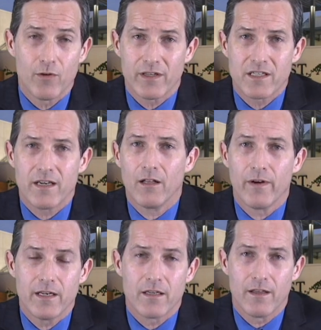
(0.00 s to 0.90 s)
to
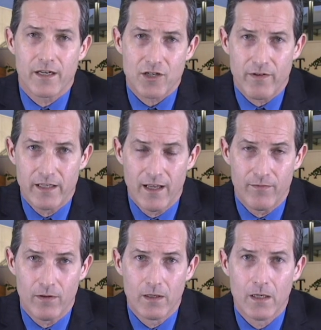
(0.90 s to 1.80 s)
accelerate to the next grade
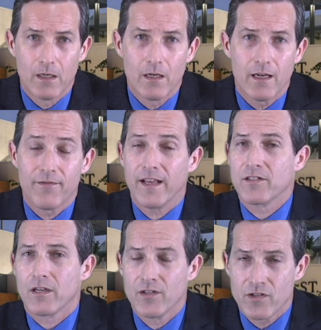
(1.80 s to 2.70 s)
level if
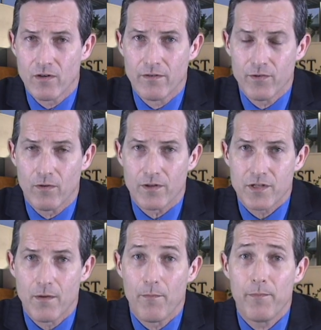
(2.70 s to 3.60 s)
that's a concern of
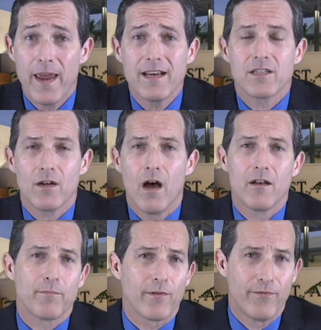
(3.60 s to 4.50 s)
yours, based
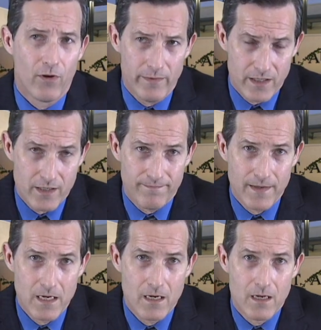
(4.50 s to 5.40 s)
on performance.
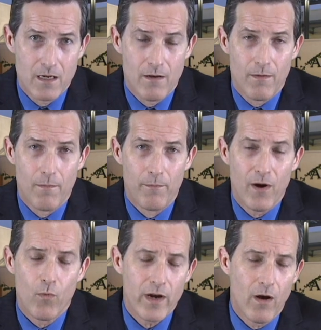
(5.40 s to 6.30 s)

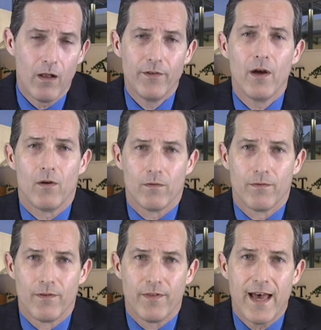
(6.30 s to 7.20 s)
But we all know
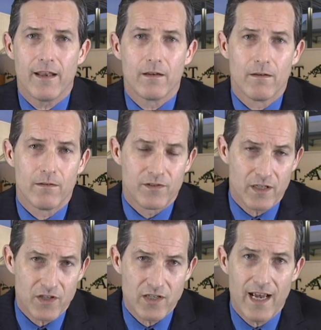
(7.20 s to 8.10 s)
that
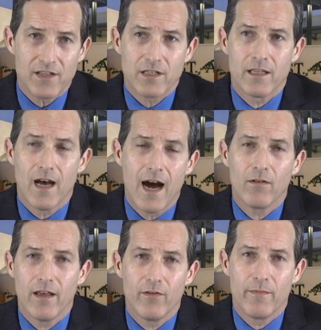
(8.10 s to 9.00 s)
success in the
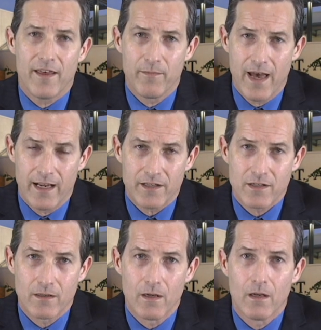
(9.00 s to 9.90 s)
higher level
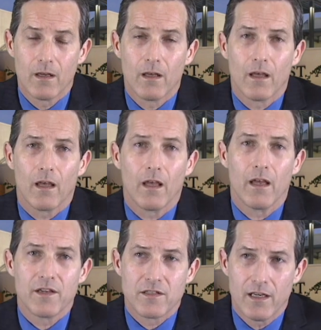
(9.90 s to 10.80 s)
mathematics
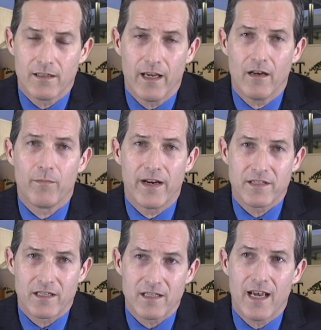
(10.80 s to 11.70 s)
is dictated by
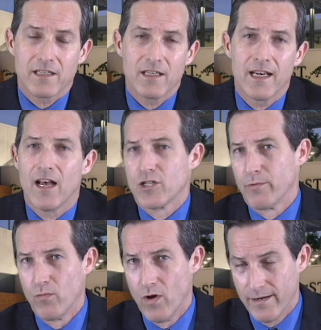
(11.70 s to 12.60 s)
success in
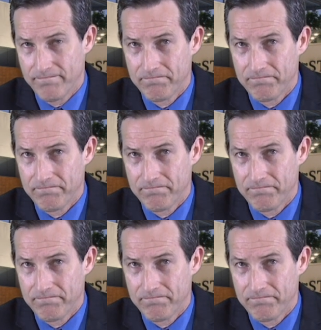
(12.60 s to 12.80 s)
Algebra 1.